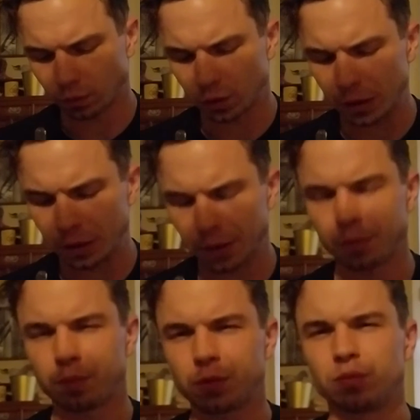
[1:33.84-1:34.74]
Didn't get
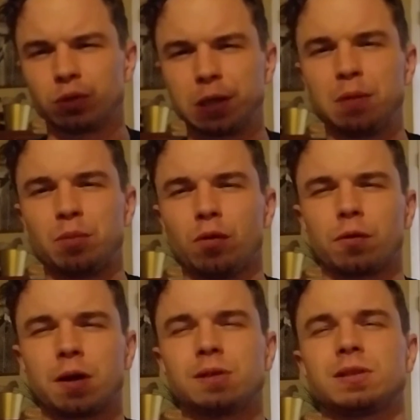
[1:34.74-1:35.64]
it completely
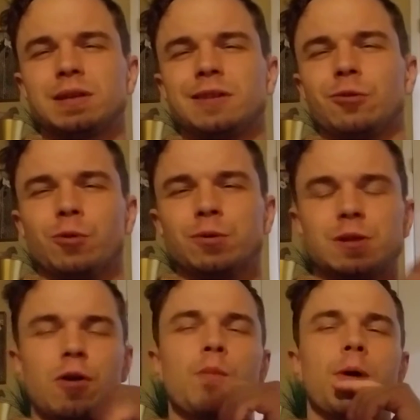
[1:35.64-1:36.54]
pulverized to get the oils
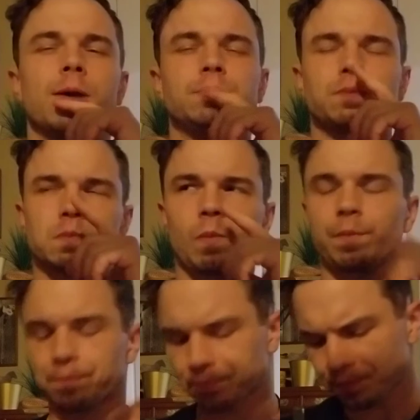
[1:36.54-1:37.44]
out, but
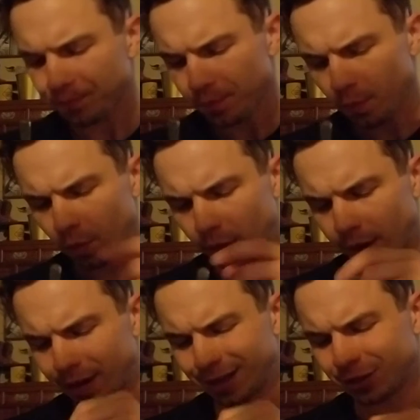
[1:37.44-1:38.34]

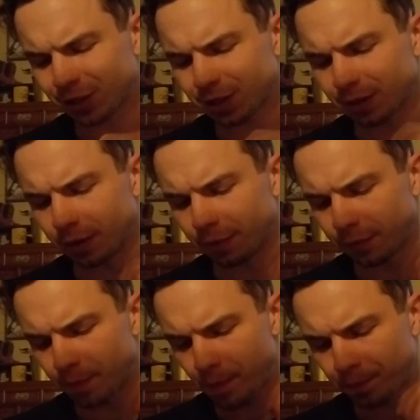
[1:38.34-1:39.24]
I got just
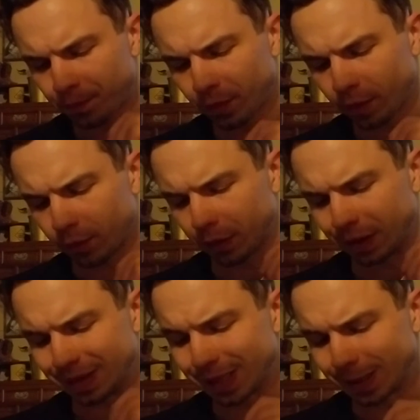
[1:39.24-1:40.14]
enough for the
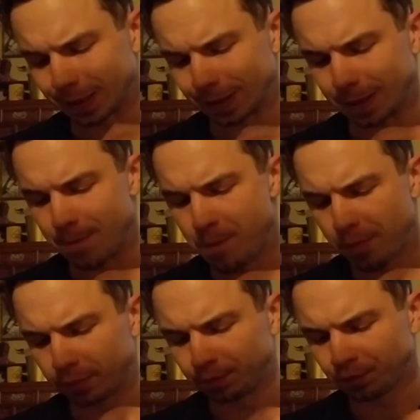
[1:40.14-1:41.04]
consistency.
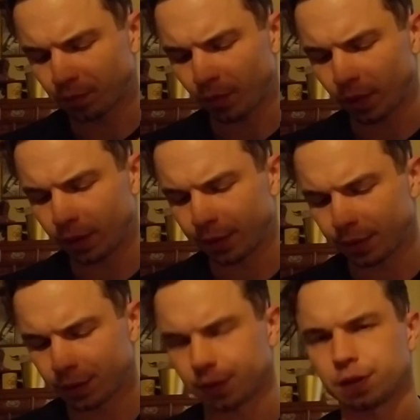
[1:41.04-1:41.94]

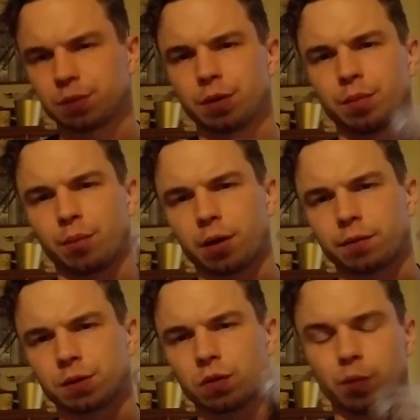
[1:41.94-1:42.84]
So this has been my
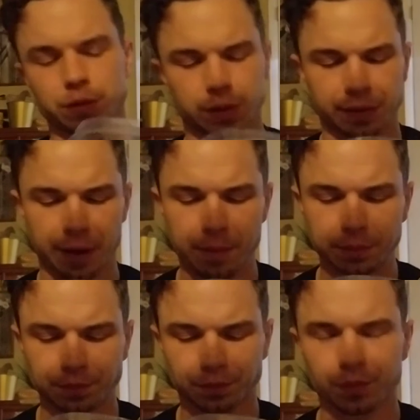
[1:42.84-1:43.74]
breakfast for most of the day.
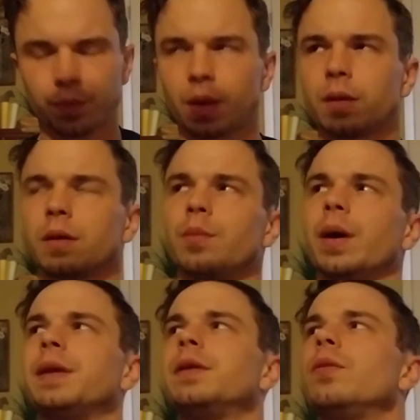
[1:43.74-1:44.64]
I
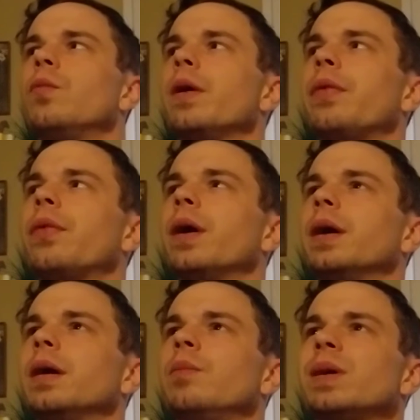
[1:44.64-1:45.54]
combined it with,
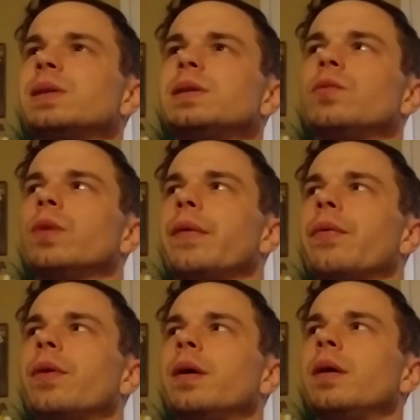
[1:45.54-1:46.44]
uh, mixed it with
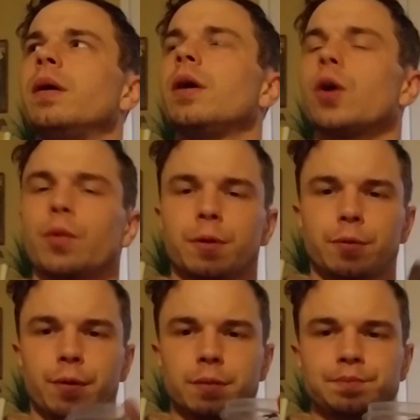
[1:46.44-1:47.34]
coconut
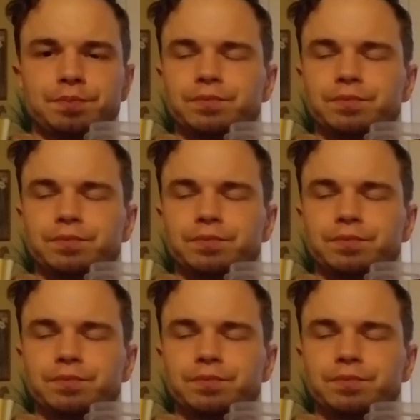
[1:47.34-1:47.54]
oil,